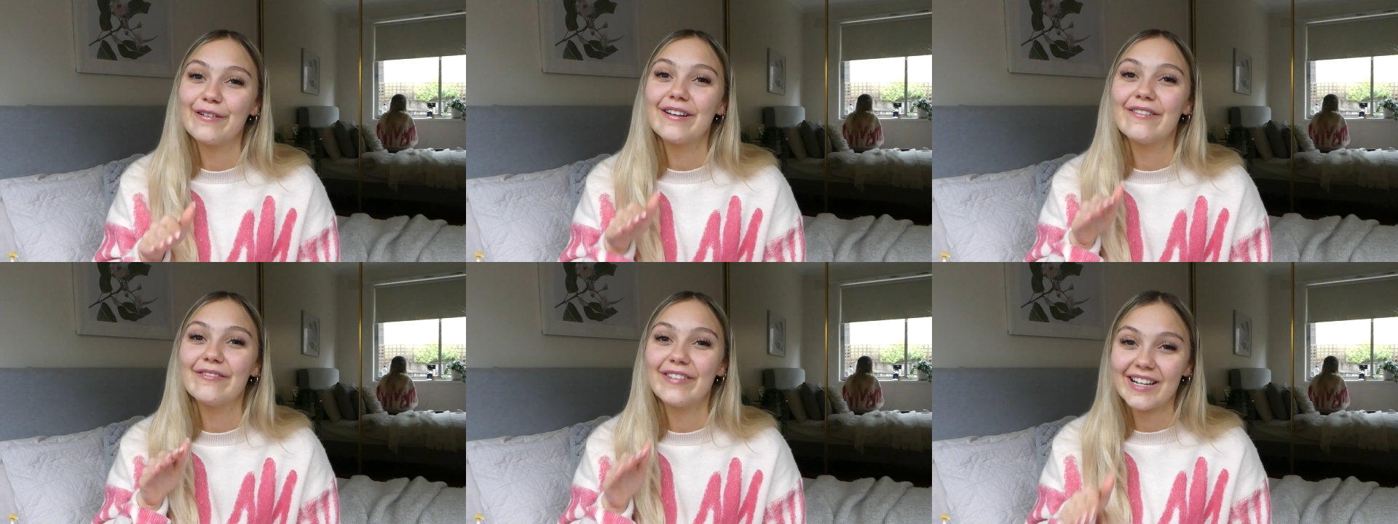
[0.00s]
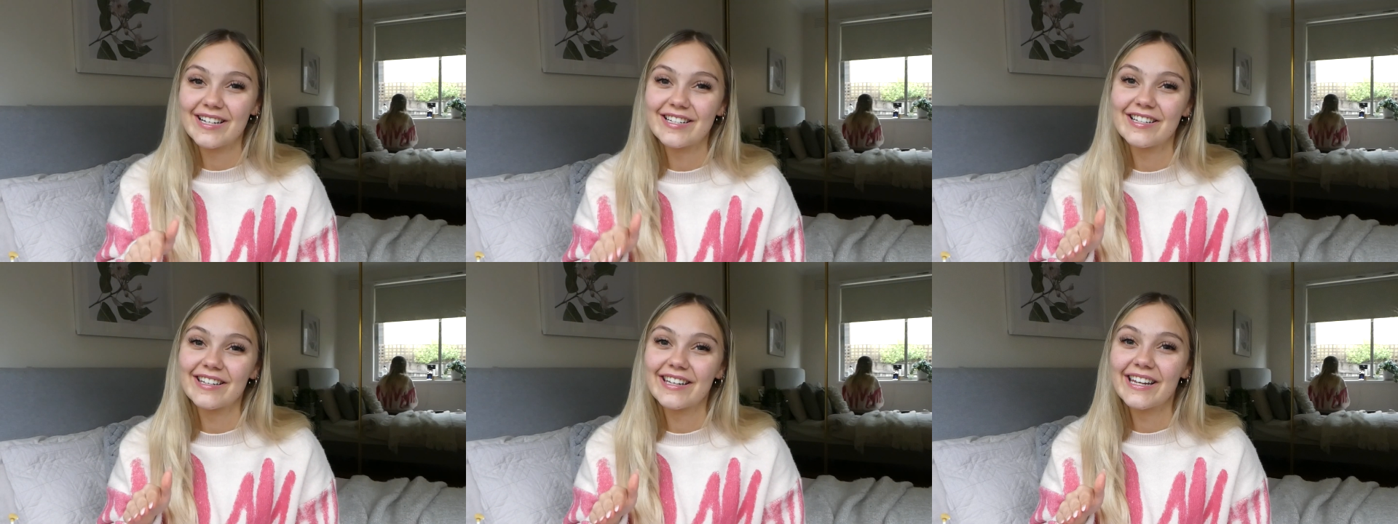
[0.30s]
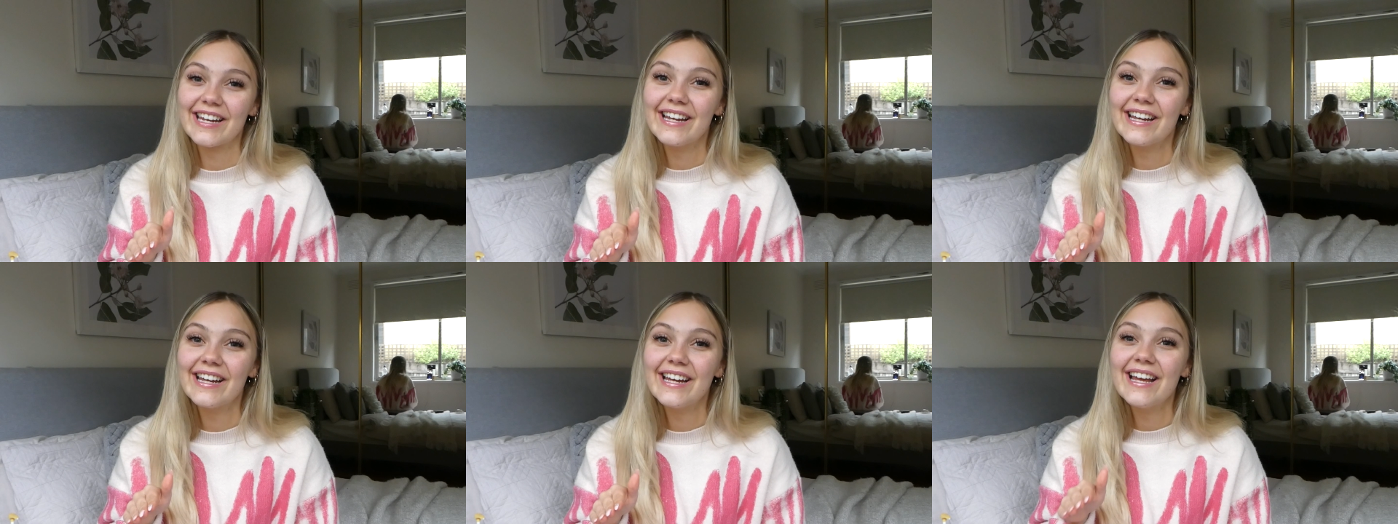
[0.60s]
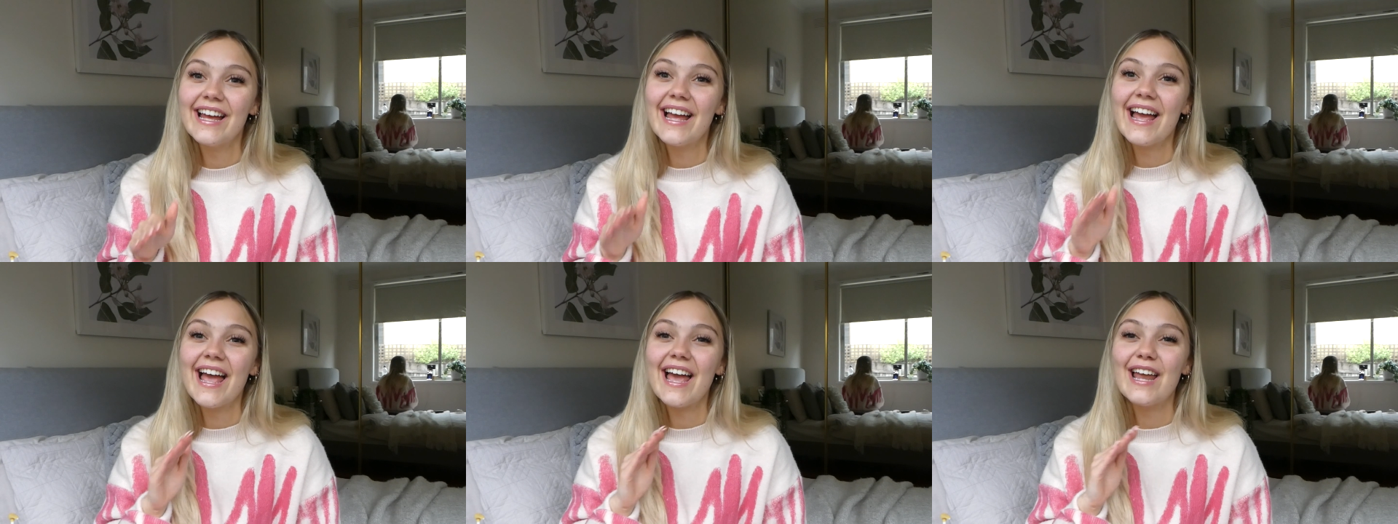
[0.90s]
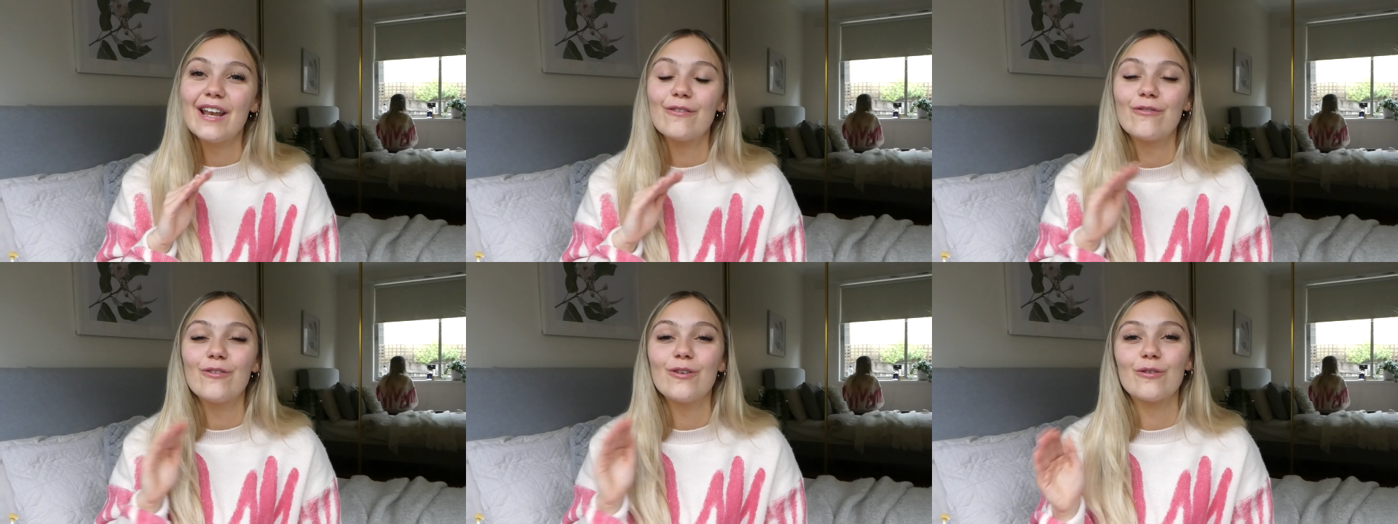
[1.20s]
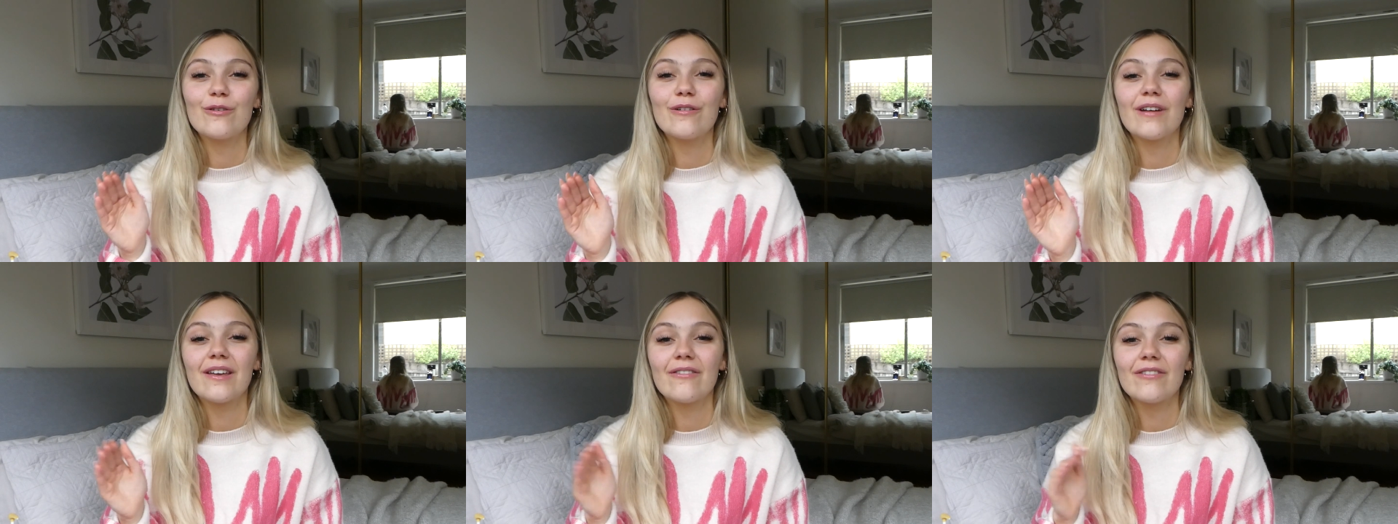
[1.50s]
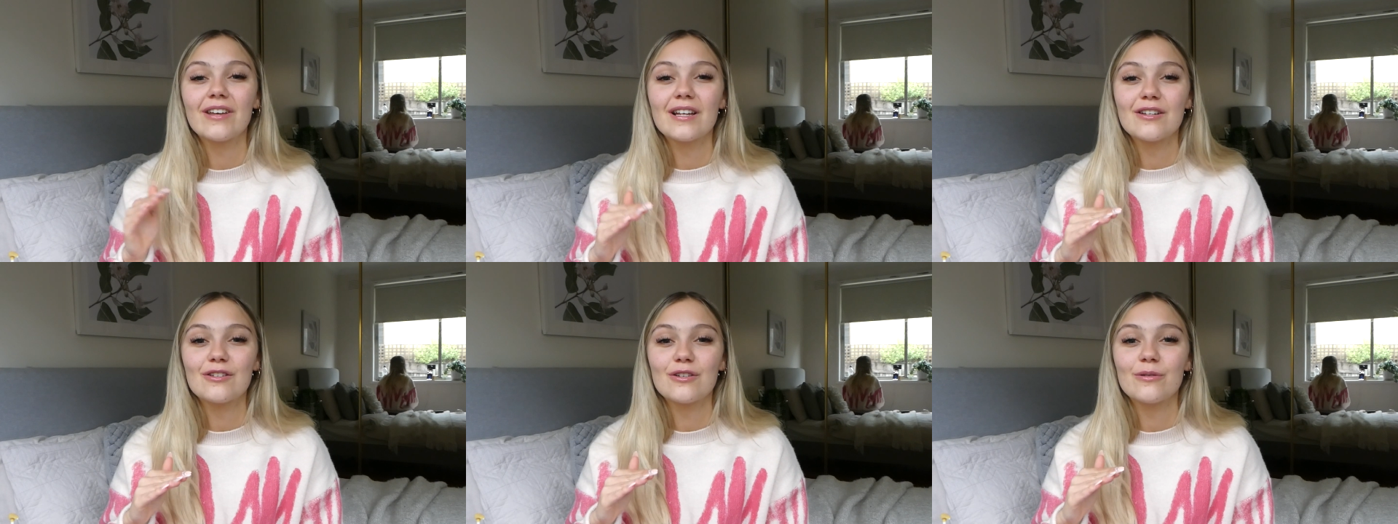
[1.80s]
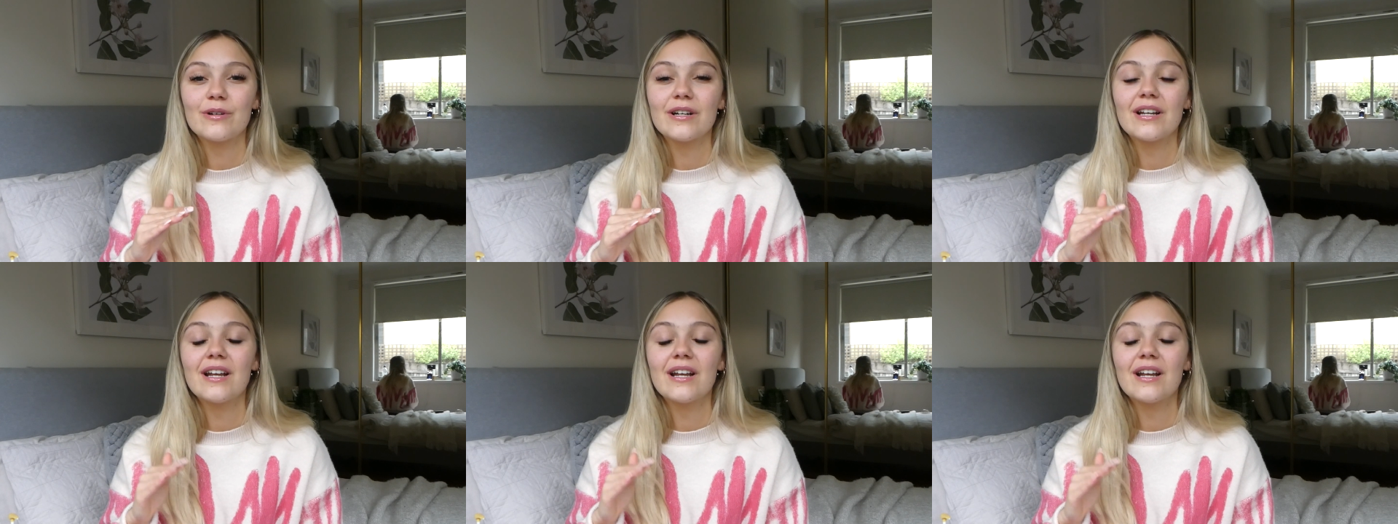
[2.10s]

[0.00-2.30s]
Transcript: eventually. And if you're not giving it to